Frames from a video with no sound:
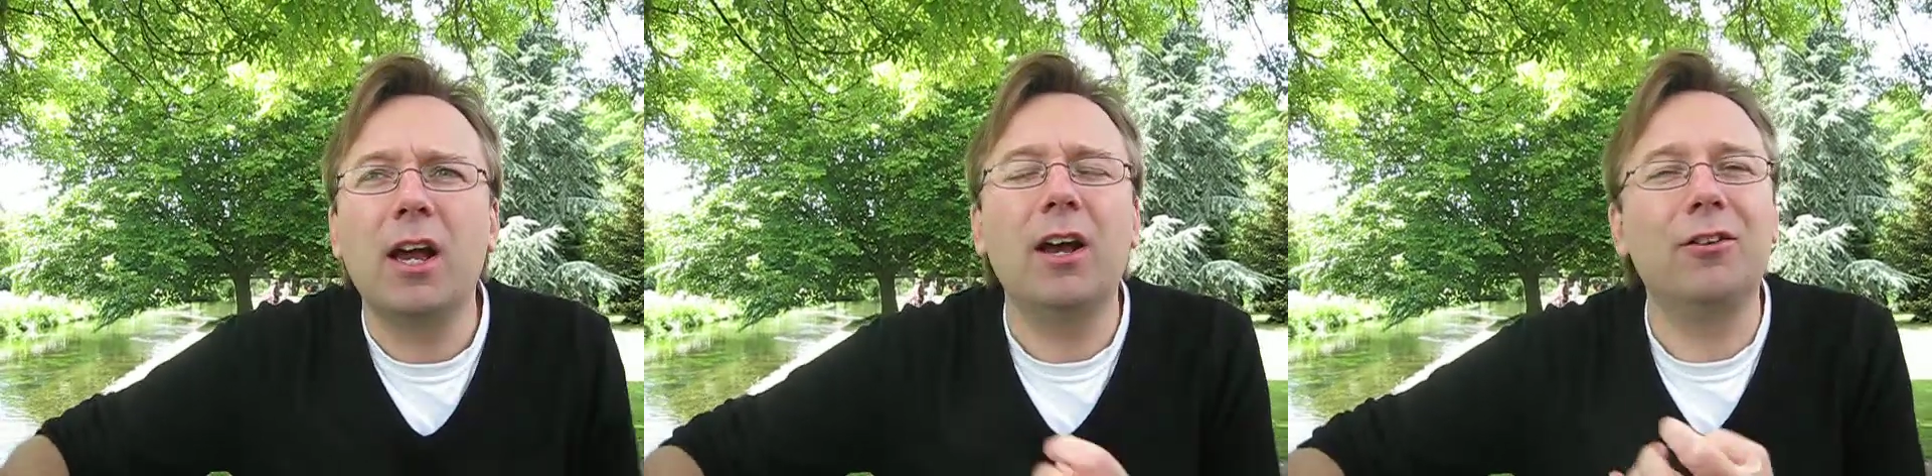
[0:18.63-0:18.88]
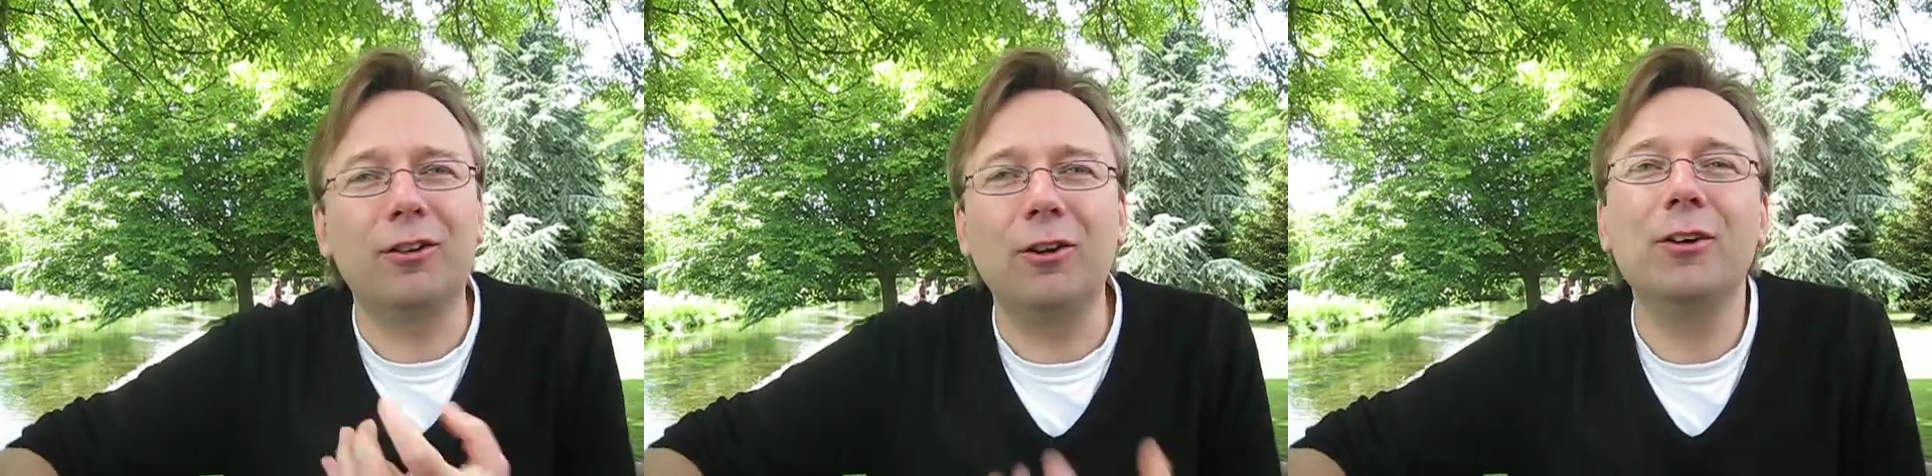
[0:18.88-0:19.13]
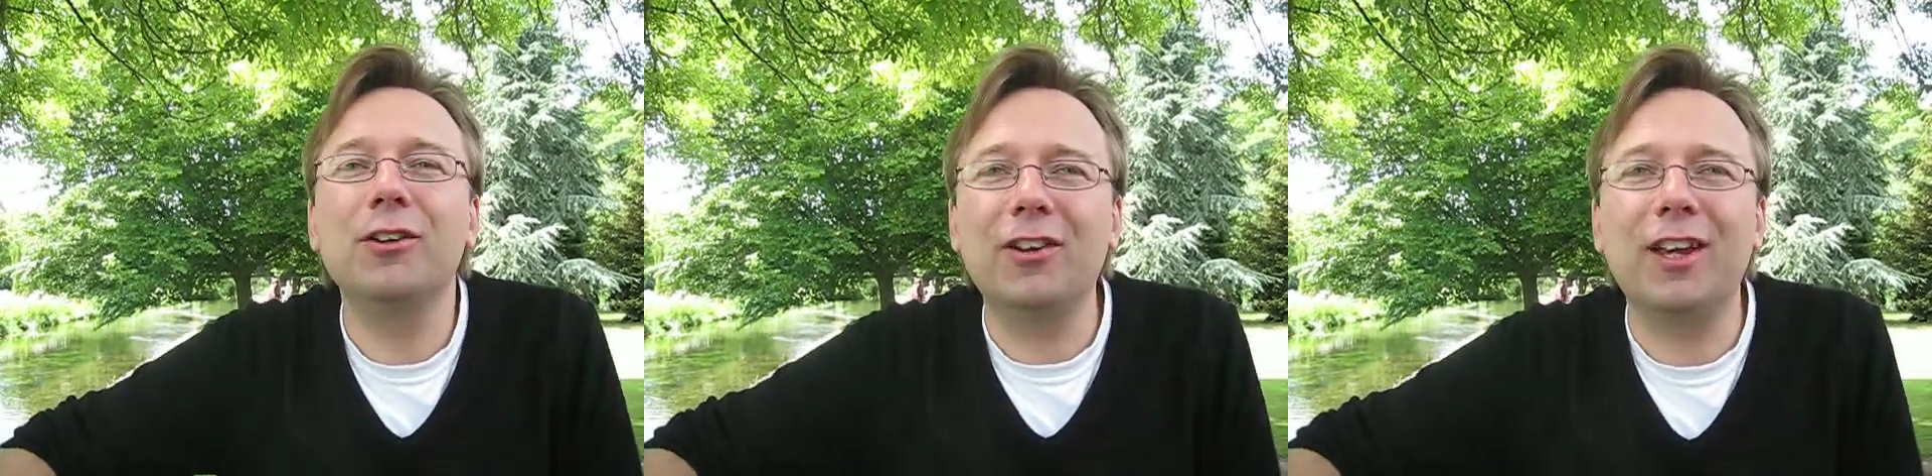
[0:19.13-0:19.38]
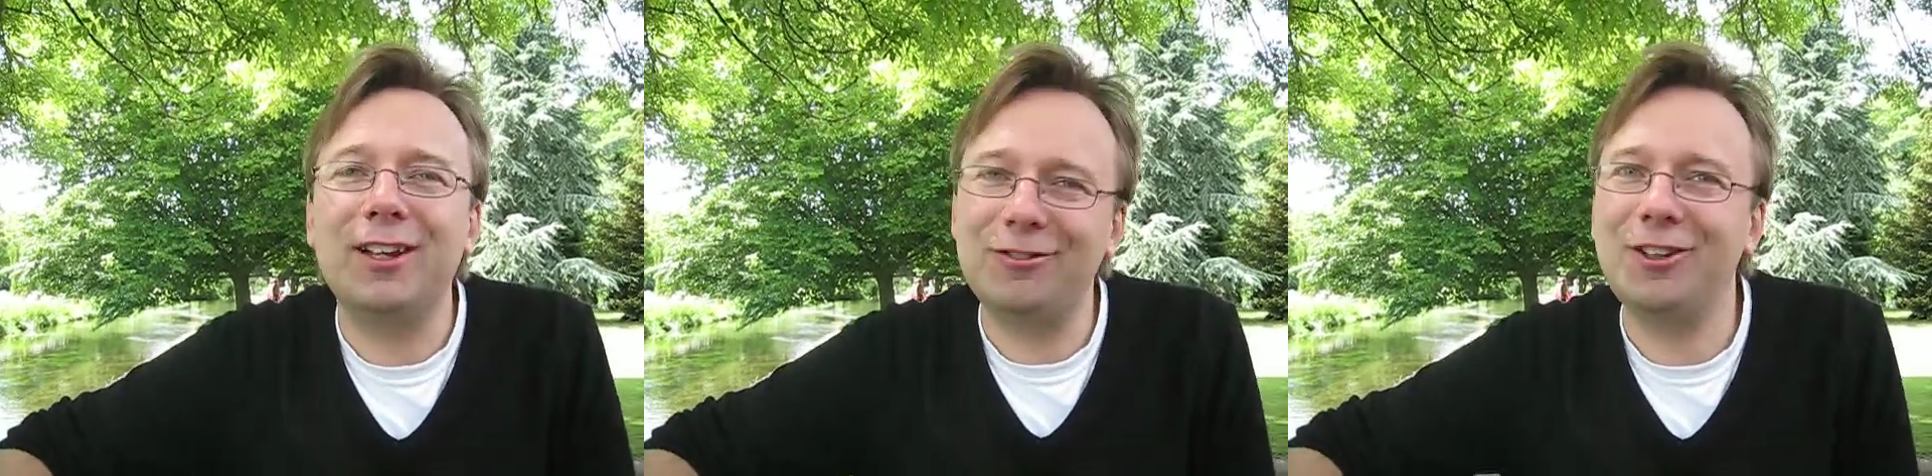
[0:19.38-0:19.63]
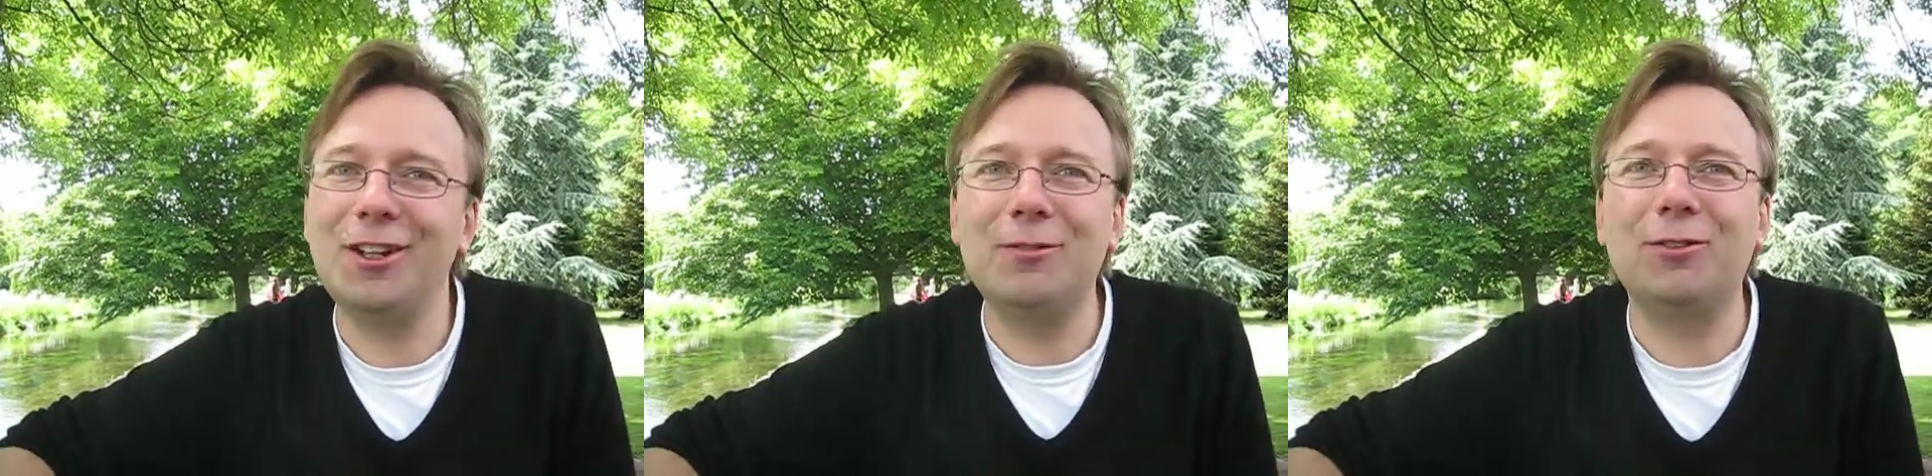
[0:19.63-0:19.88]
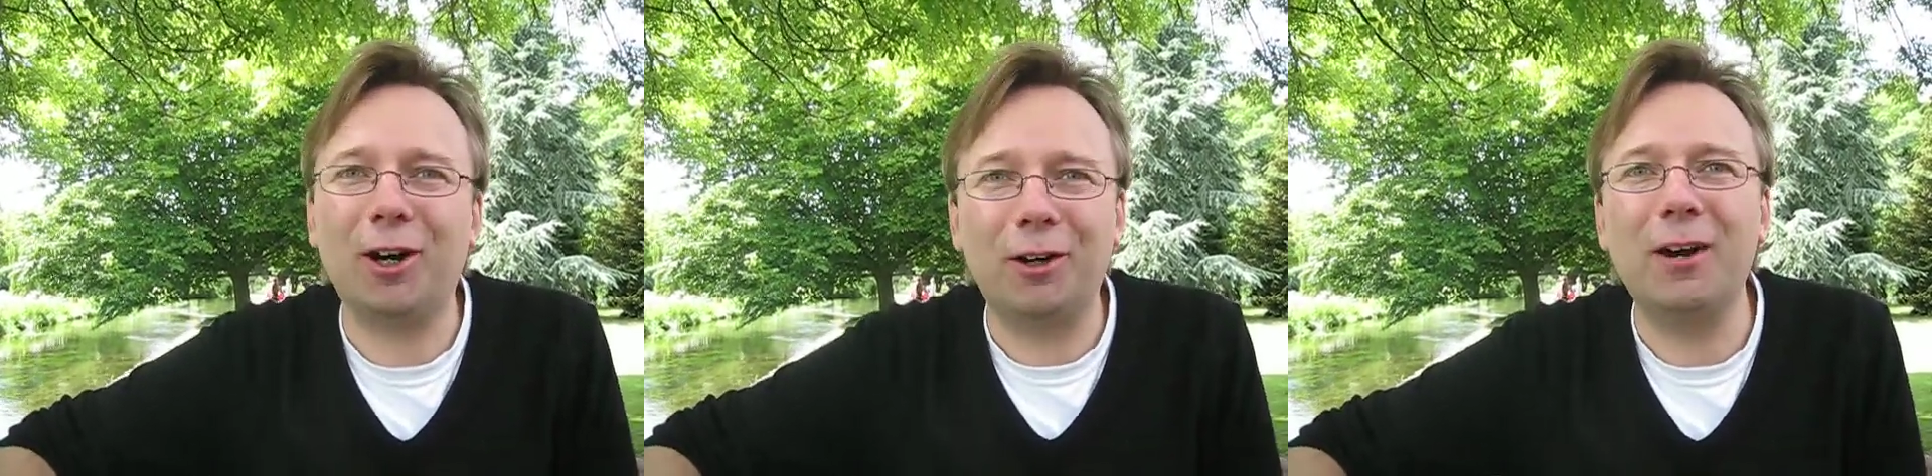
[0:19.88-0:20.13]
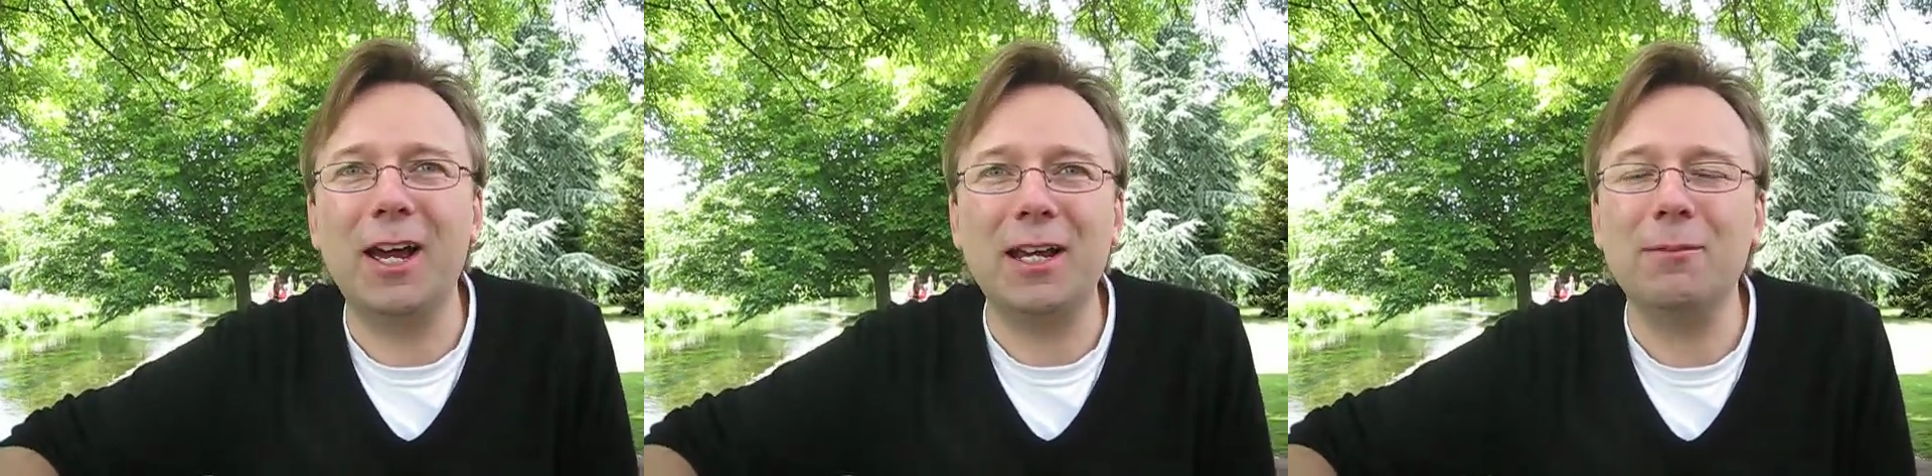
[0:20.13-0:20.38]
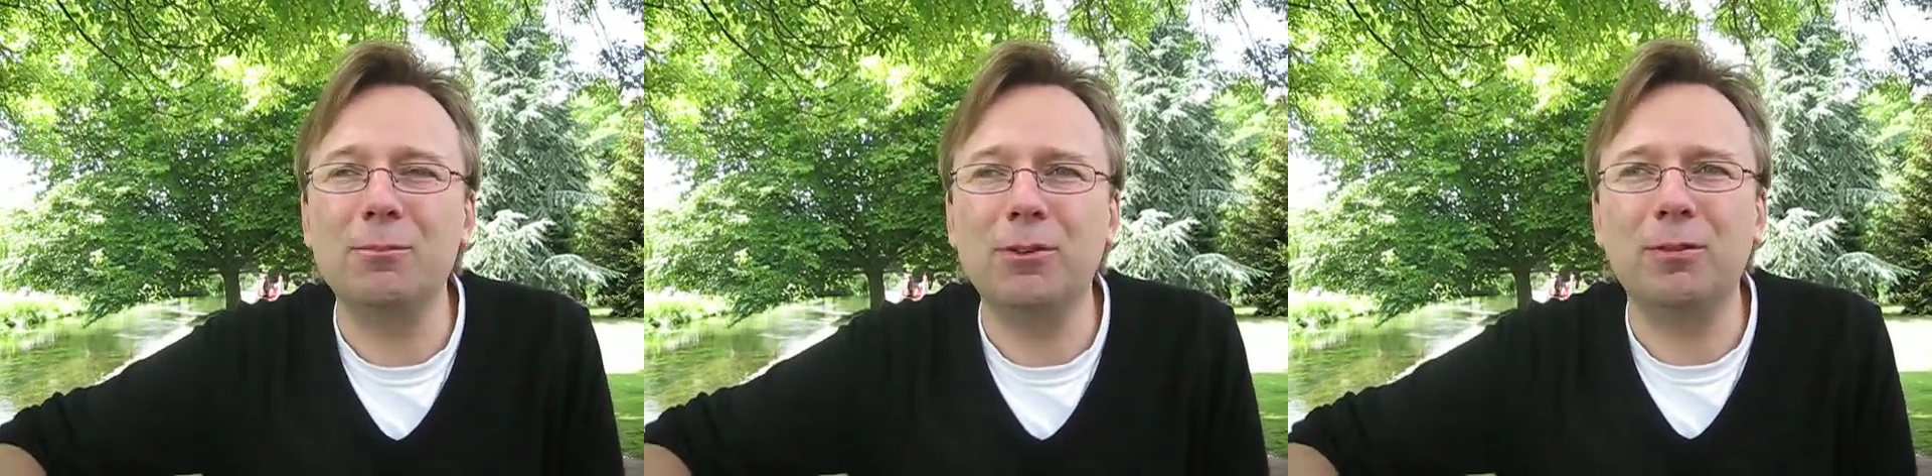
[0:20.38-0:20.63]
As long as it achieves our
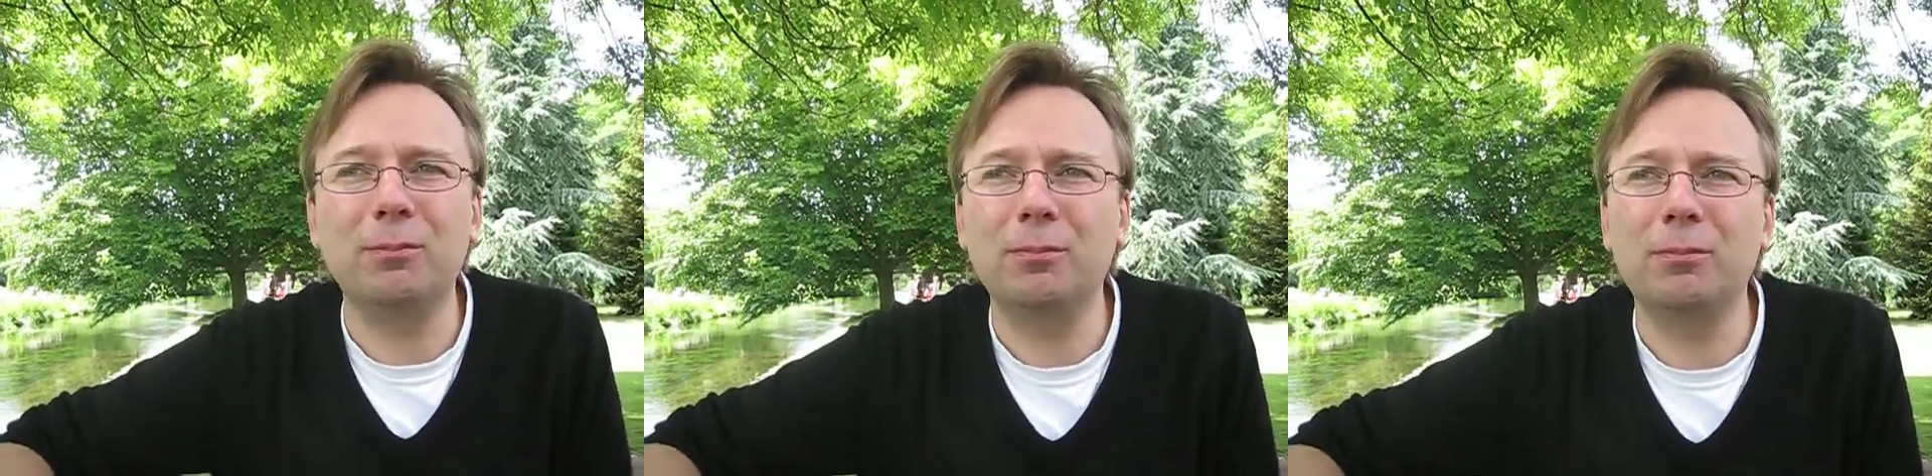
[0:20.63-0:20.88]
aims,